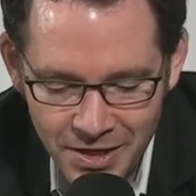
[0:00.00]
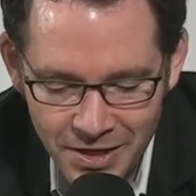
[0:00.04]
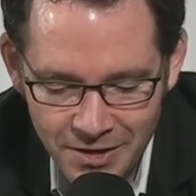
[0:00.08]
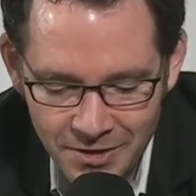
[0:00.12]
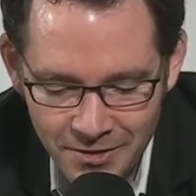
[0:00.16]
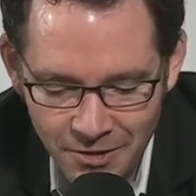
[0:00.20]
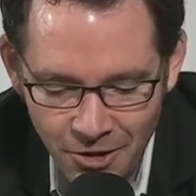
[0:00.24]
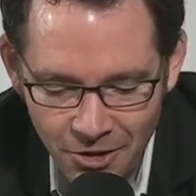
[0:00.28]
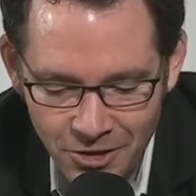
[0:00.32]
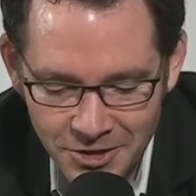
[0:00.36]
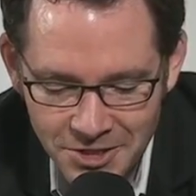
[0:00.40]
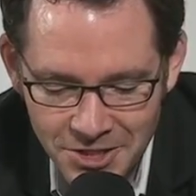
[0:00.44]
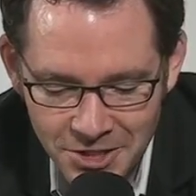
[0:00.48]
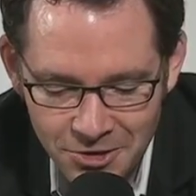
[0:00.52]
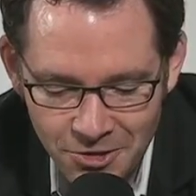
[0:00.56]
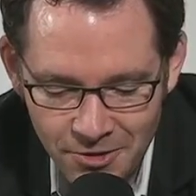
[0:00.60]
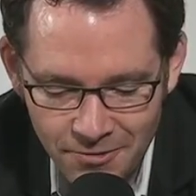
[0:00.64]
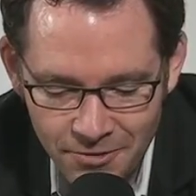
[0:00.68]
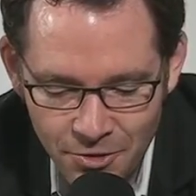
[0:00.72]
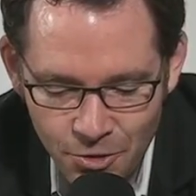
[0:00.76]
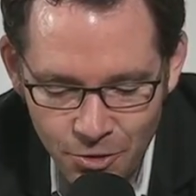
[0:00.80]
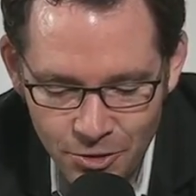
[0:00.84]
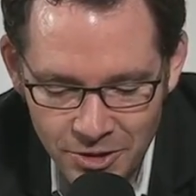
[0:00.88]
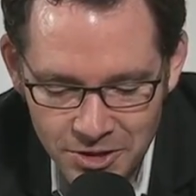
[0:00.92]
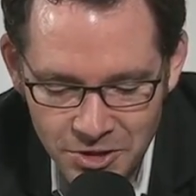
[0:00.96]
Also,
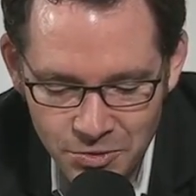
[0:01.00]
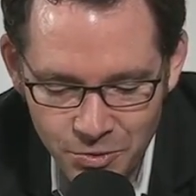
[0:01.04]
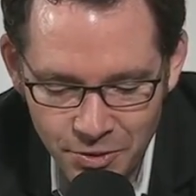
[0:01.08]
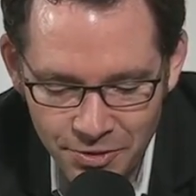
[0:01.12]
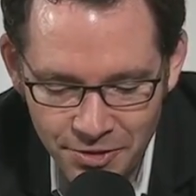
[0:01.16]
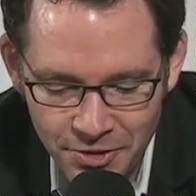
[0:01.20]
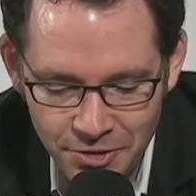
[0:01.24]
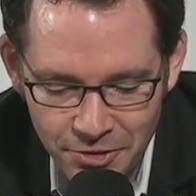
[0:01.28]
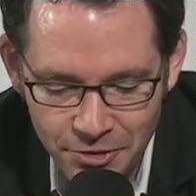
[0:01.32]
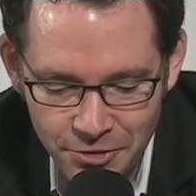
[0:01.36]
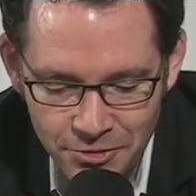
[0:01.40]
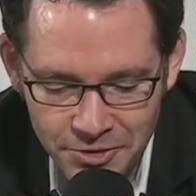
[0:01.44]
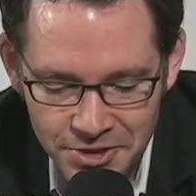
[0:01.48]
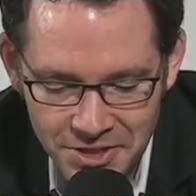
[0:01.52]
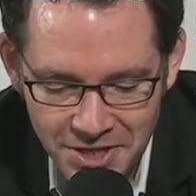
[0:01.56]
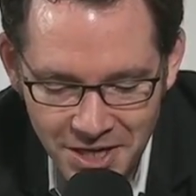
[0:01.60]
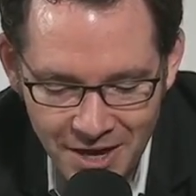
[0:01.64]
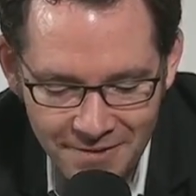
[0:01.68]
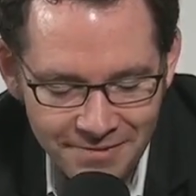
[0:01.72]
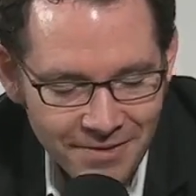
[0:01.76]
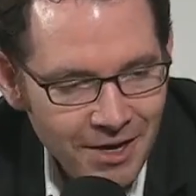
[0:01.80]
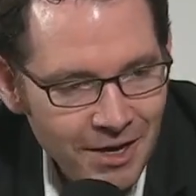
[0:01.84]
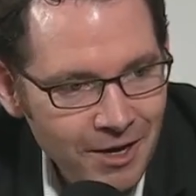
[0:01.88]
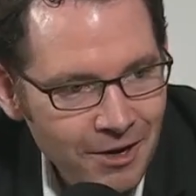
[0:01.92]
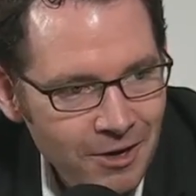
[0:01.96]
of course, with the new
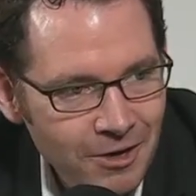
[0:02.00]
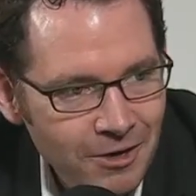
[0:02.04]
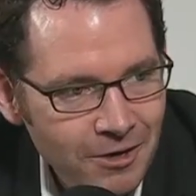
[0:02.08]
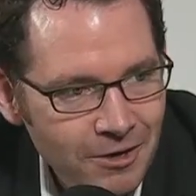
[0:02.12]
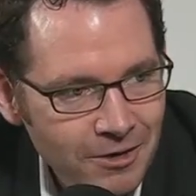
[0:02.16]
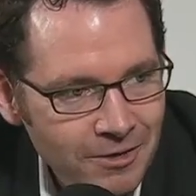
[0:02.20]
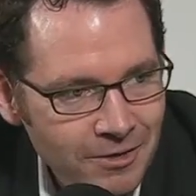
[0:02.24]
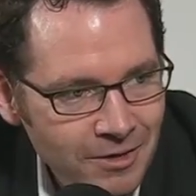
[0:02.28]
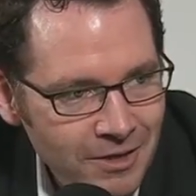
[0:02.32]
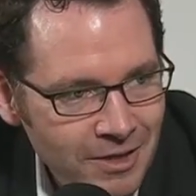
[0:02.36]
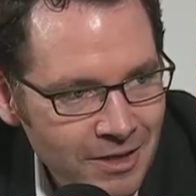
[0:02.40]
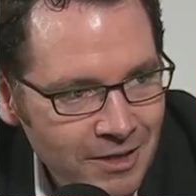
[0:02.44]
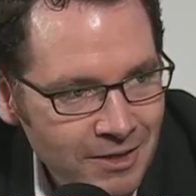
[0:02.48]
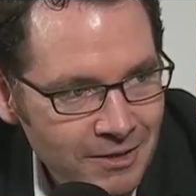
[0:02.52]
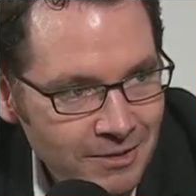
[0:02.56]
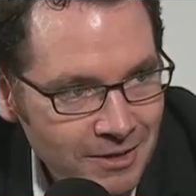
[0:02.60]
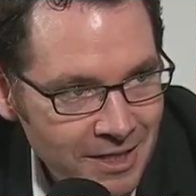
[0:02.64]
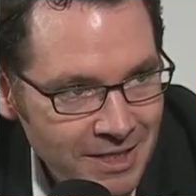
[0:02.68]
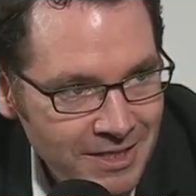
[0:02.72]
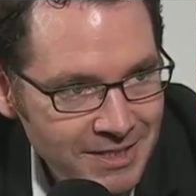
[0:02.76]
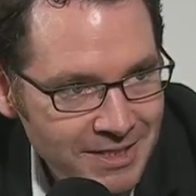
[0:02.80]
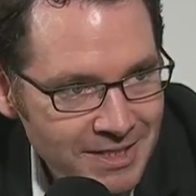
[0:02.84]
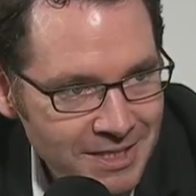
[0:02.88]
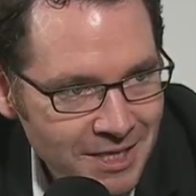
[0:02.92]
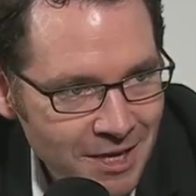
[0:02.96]
Sapphire
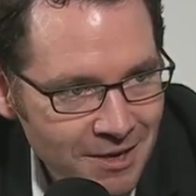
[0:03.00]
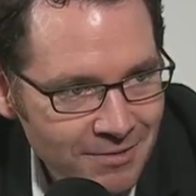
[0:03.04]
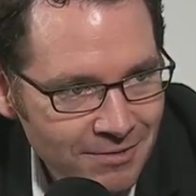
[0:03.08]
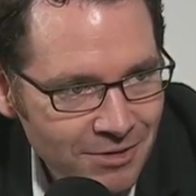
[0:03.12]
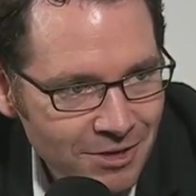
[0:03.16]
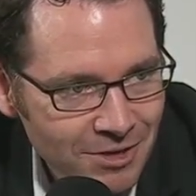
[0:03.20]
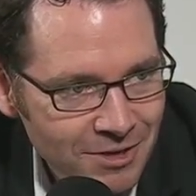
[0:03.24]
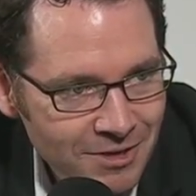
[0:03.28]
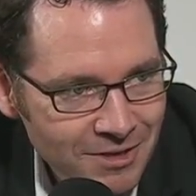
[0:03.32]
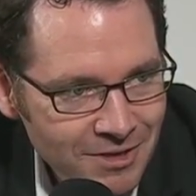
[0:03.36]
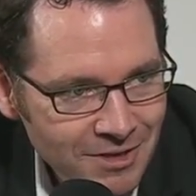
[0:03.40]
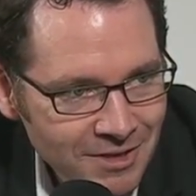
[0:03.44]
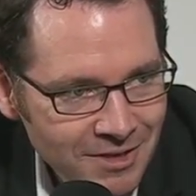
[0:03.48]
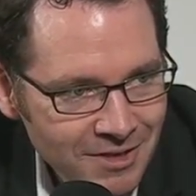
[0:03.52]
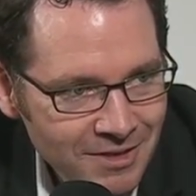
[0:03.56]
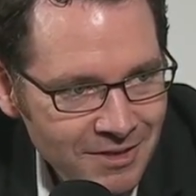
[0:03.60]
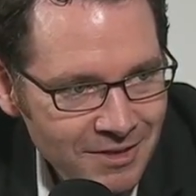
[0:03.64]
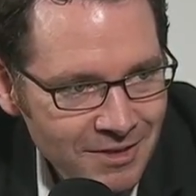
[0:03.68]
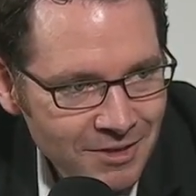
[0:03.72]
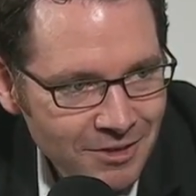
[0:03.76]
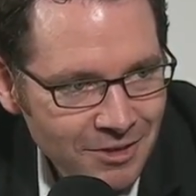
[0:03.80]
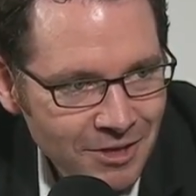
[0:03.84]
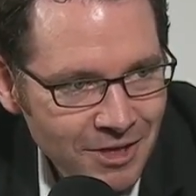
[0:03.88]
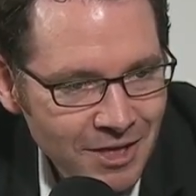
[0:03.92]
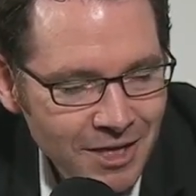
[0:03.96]
lens cover,
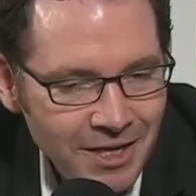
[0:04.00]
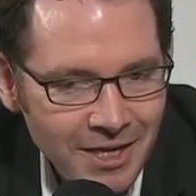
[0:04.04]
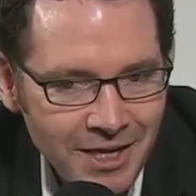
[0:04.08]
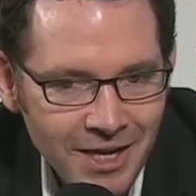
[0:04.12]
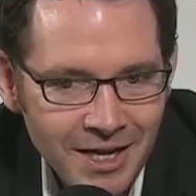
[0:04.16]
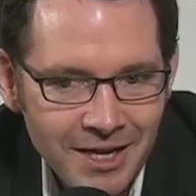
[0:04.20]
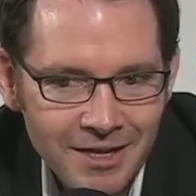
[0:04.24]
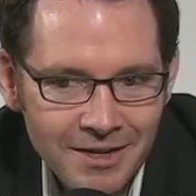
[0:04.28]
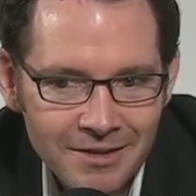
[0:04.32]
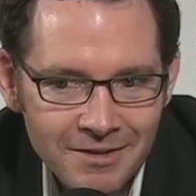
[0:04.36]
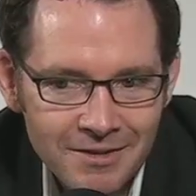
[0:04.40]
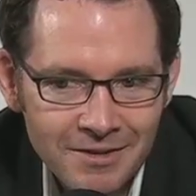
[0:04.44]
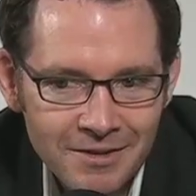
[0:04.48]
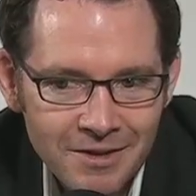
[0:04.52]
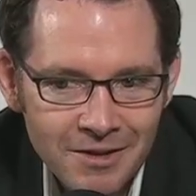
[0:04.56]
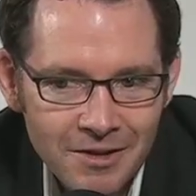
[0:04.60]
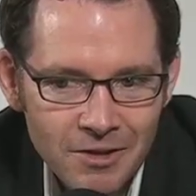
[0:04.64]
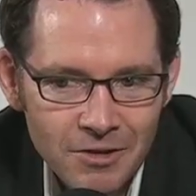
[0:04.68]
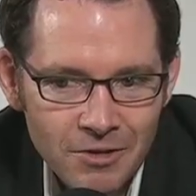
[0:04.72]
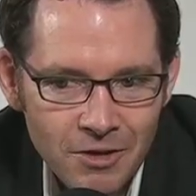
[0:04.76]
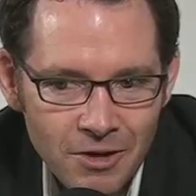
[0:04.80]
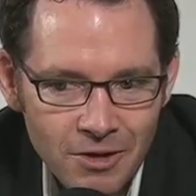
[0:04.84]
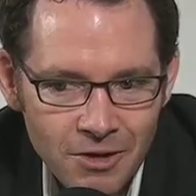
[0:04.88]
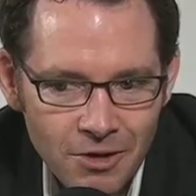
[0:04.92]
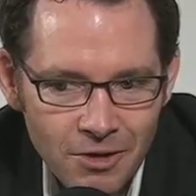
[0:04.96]
you're going to get
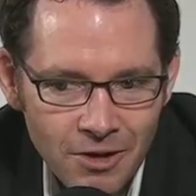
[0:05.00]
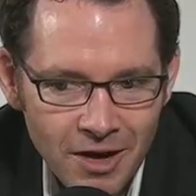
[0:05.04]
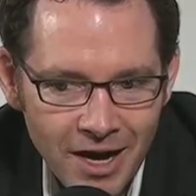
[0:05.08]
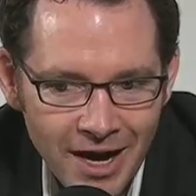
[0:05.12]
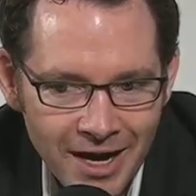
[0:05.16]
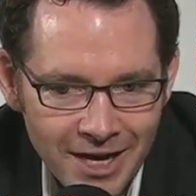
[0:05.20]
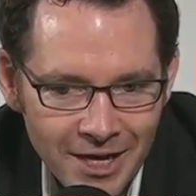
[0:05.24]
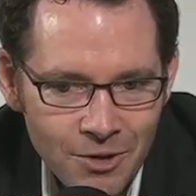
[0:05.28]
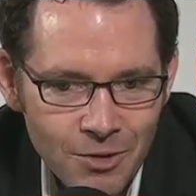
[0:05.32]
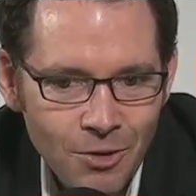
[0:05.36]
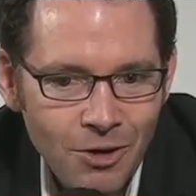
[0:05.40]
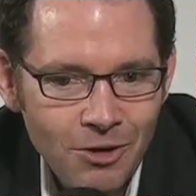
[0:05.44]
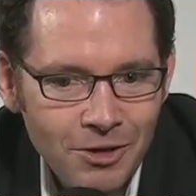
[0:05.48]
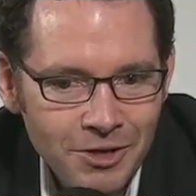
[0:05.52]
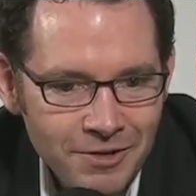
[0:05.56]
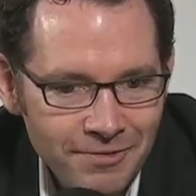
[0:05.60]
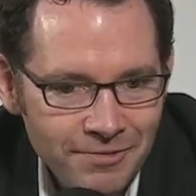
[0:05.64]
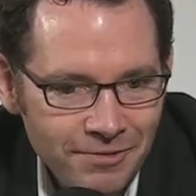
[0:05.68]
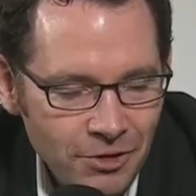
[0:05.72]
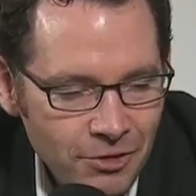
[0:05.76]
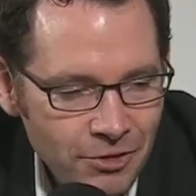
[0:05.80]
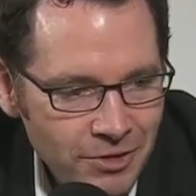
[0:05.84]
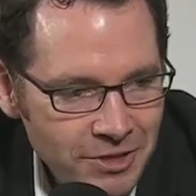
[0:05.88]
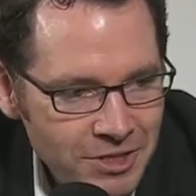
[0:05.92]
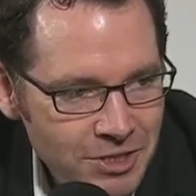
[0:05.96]
high-quality
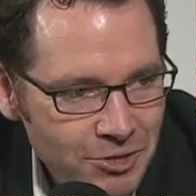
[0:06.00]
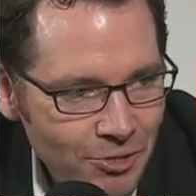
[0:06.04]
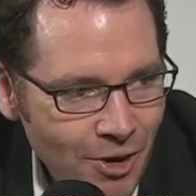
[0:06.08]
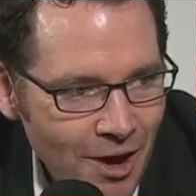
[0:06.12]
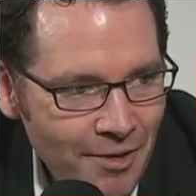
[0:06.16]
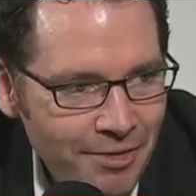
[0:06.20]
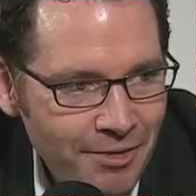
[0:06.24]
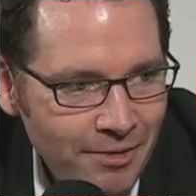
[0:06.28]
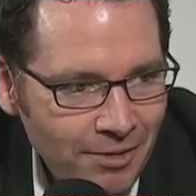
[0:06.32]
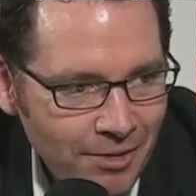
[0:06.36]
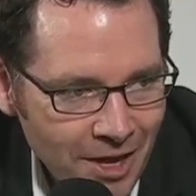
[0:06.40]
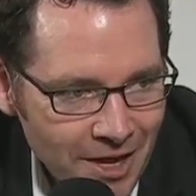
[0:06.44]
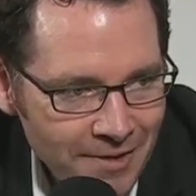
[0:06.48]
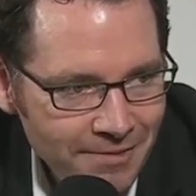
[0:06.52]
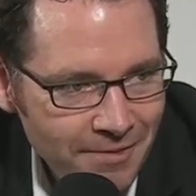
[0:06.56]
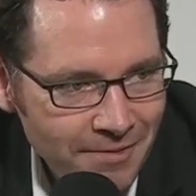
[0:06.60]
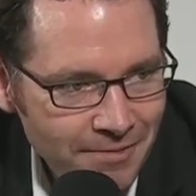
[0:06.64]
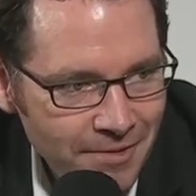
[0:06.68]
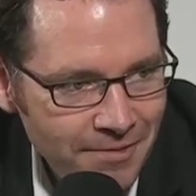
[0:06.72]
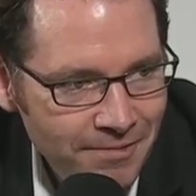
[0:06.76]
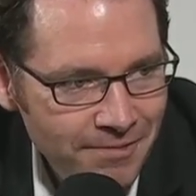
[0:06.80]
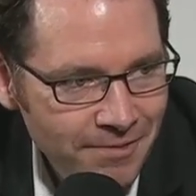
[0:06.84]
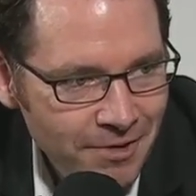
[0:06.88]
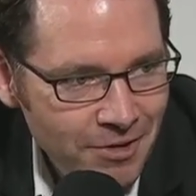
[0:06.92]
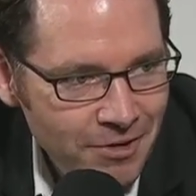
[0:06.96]
photos throughout the life of
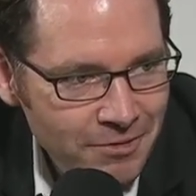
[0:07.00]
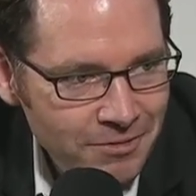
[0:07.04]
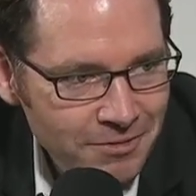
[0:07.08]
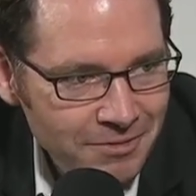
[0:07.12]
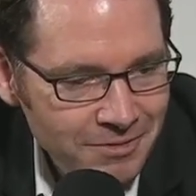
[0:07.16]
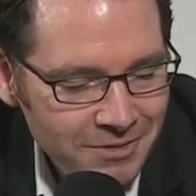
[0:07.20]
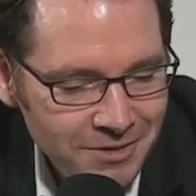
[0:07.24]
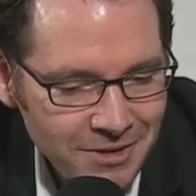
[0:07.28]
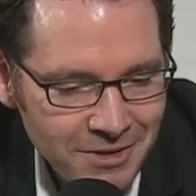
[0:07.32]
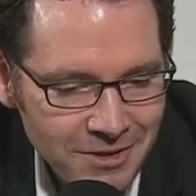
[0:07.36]
the phone.